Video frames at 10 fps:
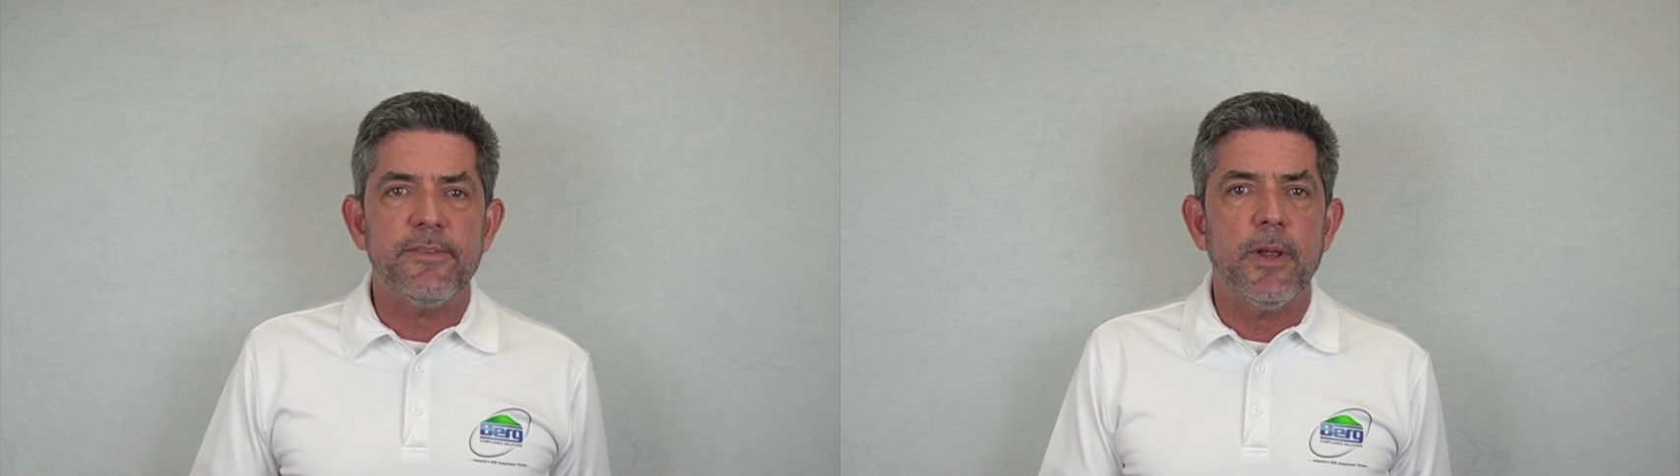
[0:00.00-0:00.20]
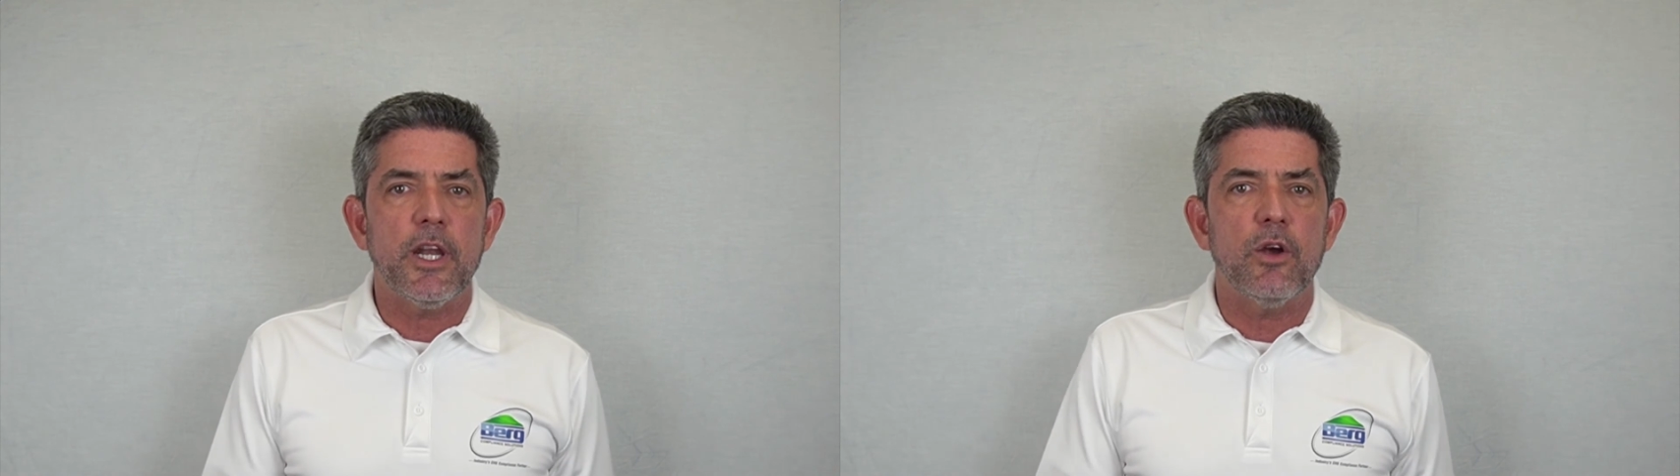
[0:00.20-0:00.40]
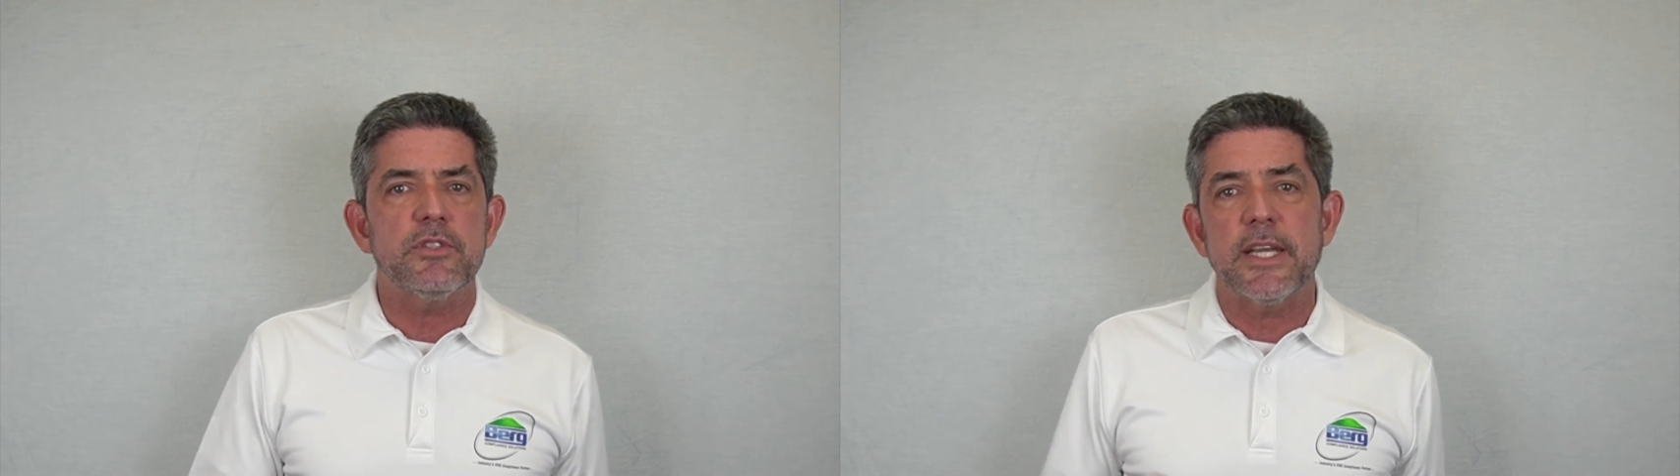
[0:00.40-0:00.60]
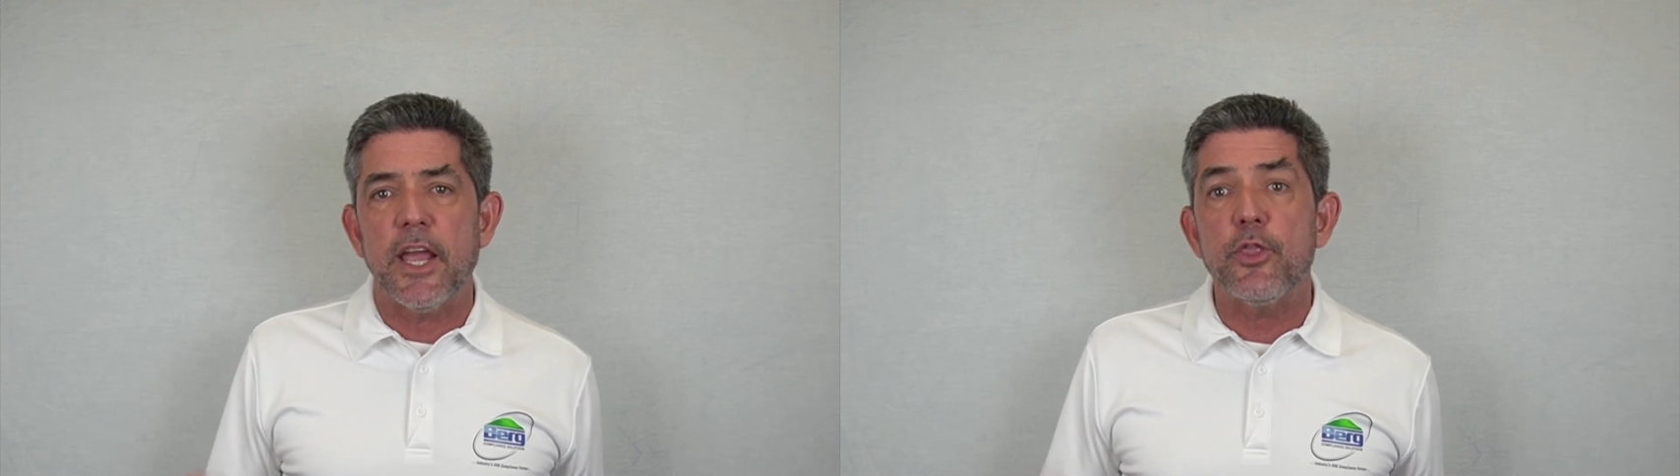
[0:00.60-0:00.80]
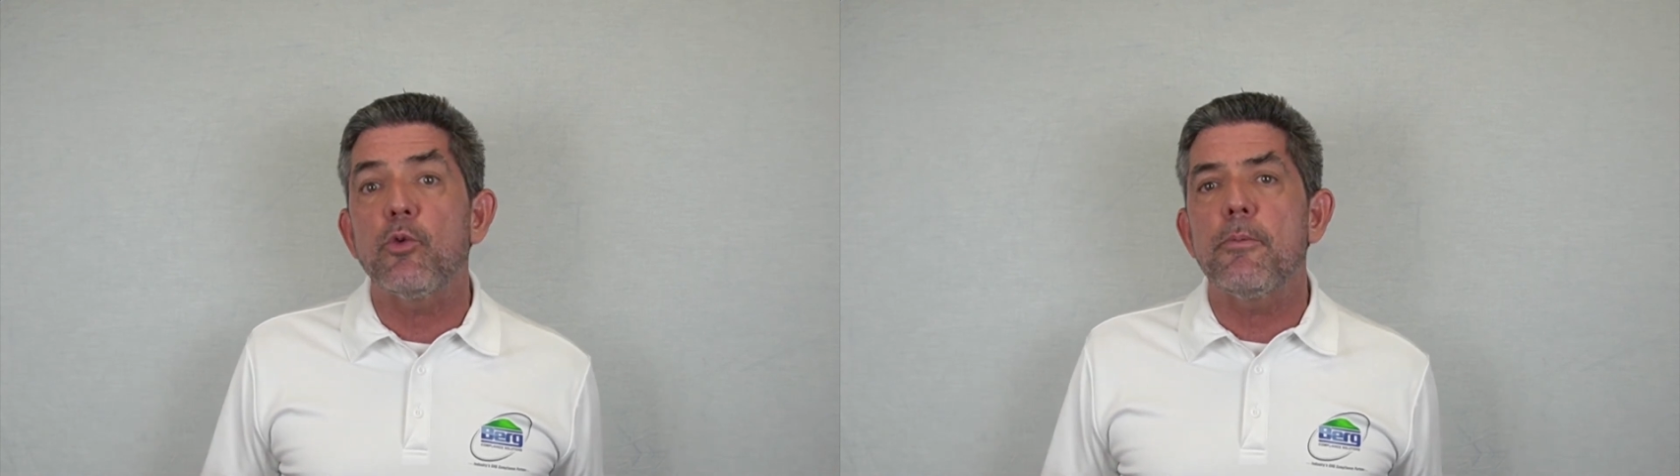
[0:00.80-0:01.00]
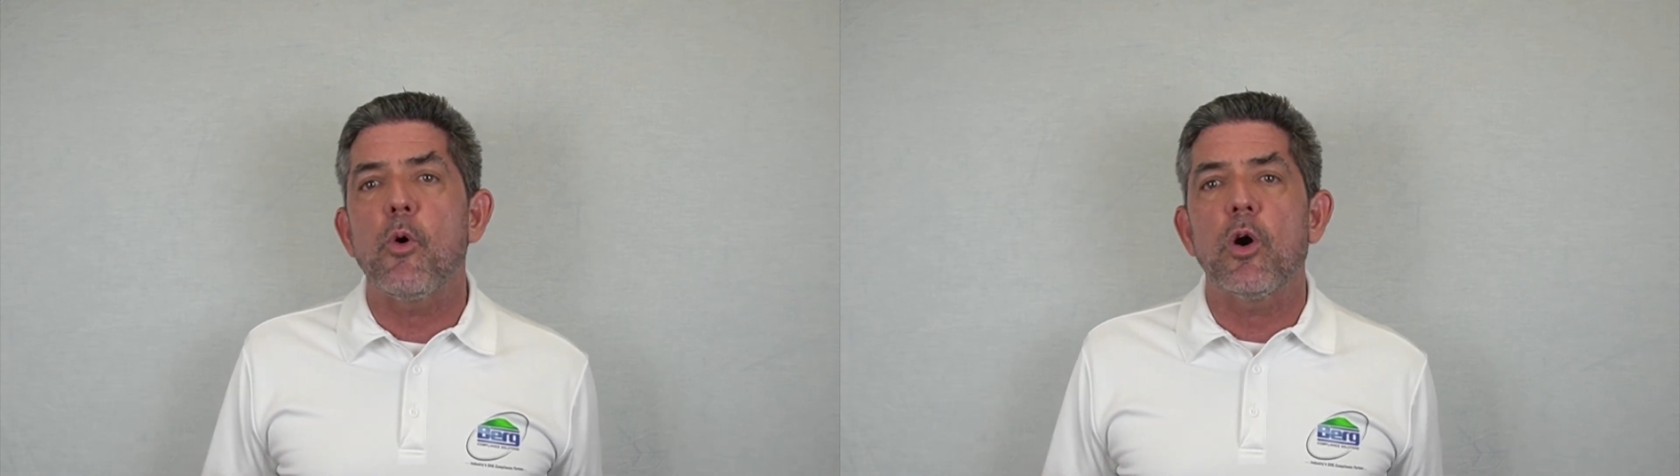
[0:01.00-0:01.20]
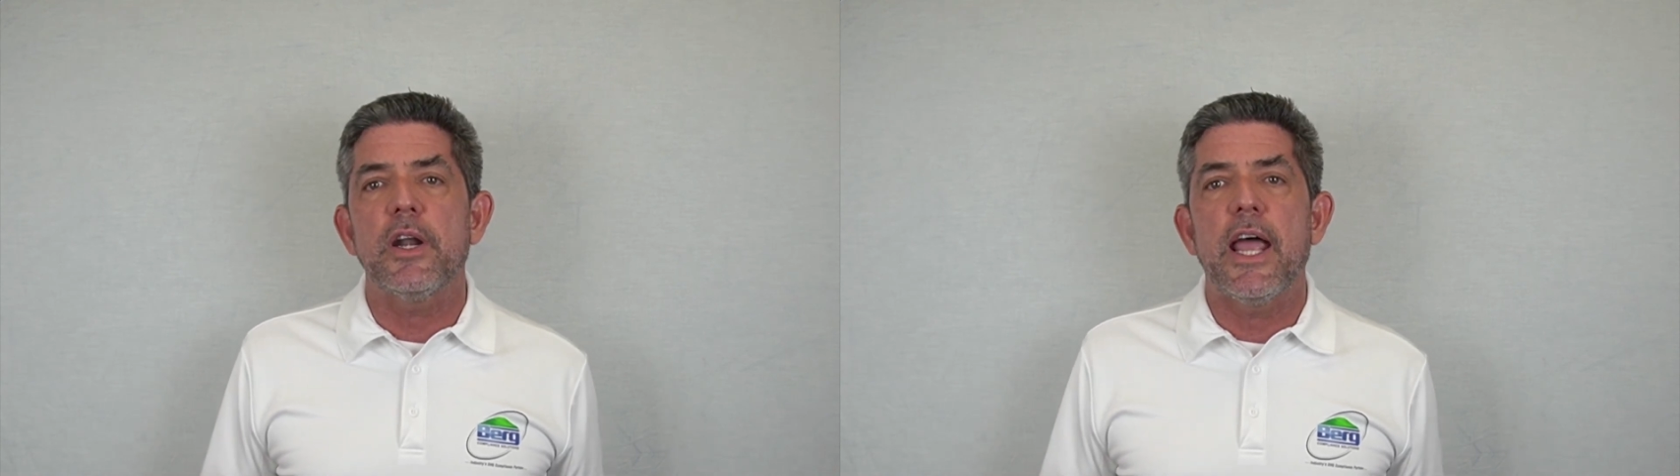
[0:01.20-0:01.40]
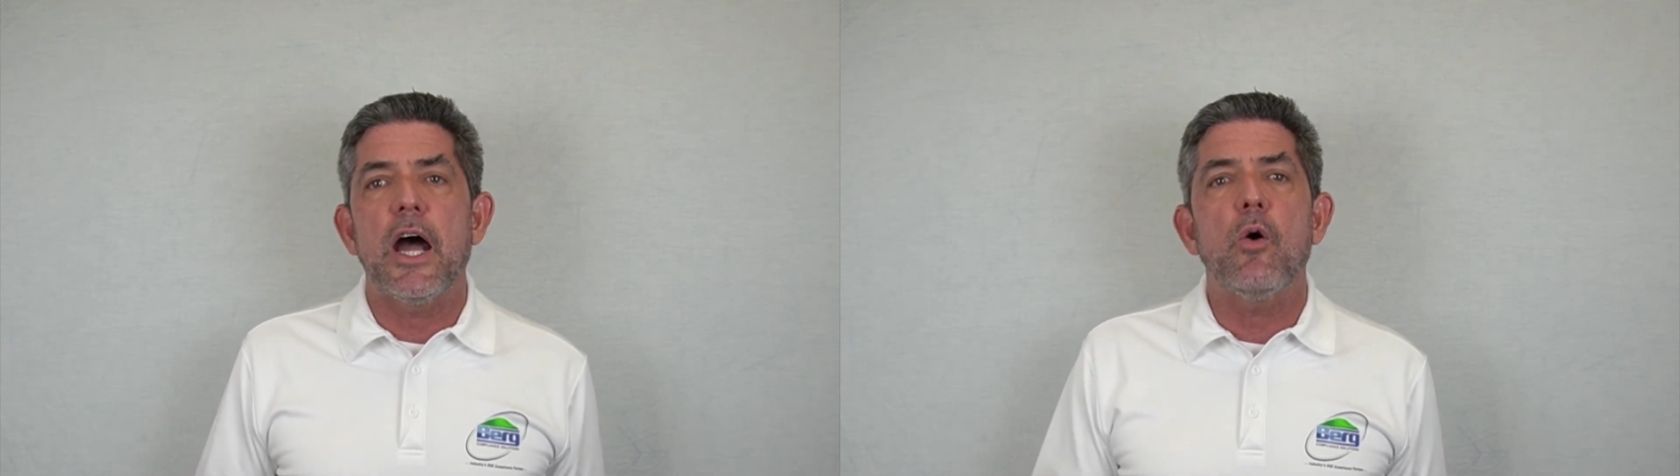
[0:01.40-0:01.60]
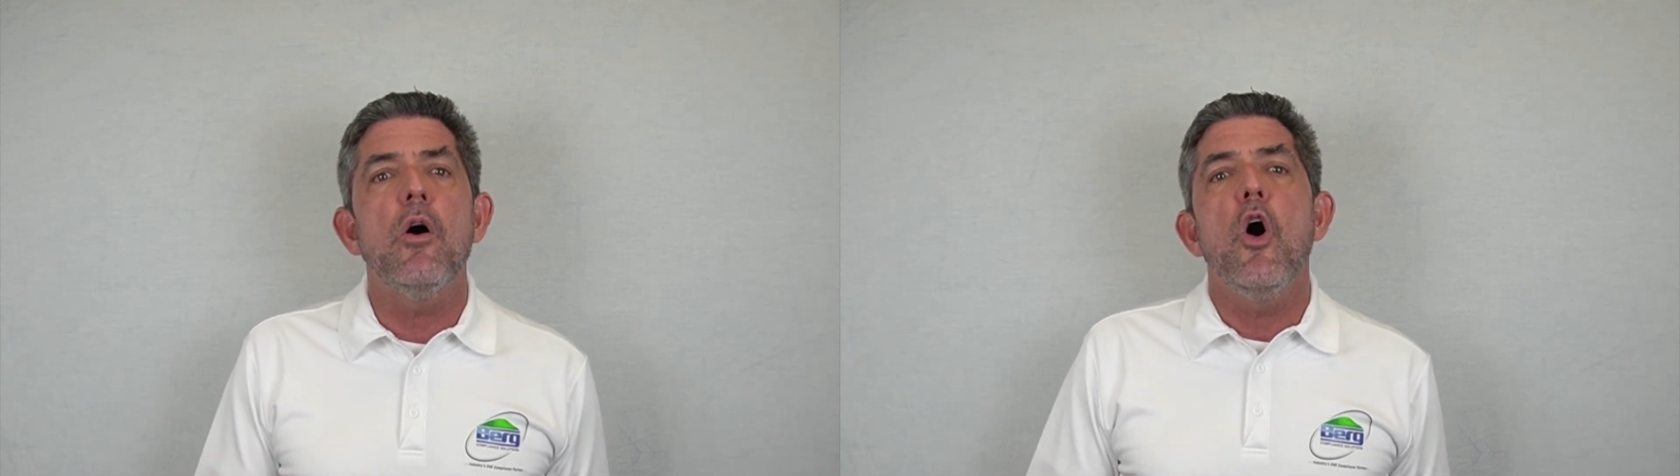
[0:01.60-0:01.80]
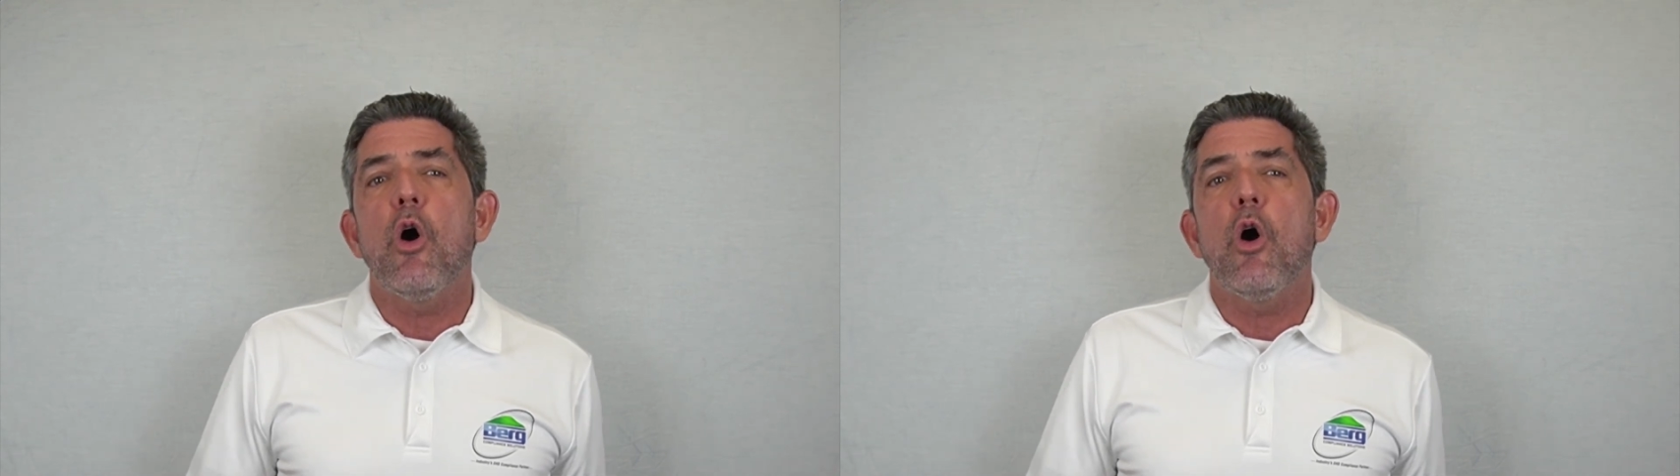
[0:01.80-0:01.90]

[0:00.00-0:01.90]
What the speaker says: video to get the report now,